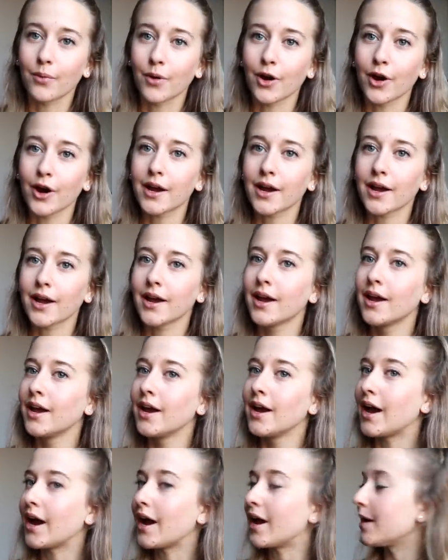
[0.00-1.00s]
work.
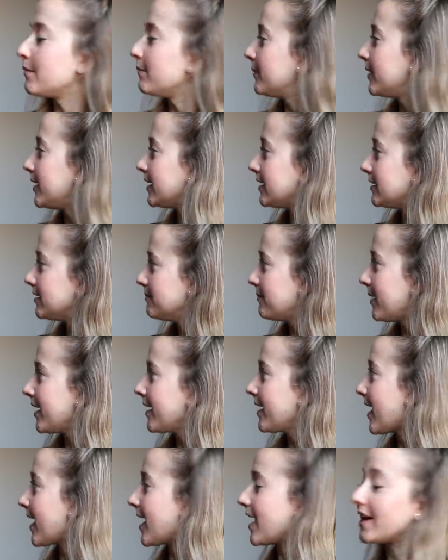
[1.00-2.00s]
I'm in
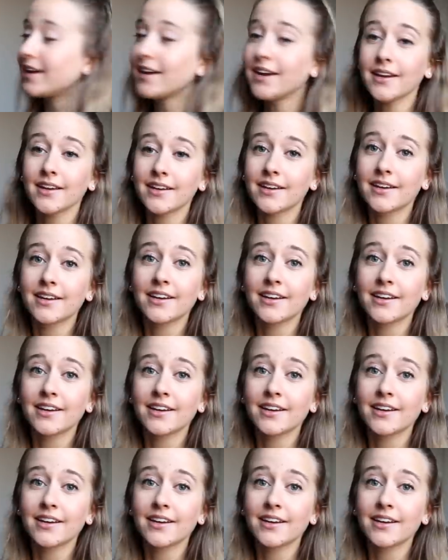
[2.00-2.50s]
my attic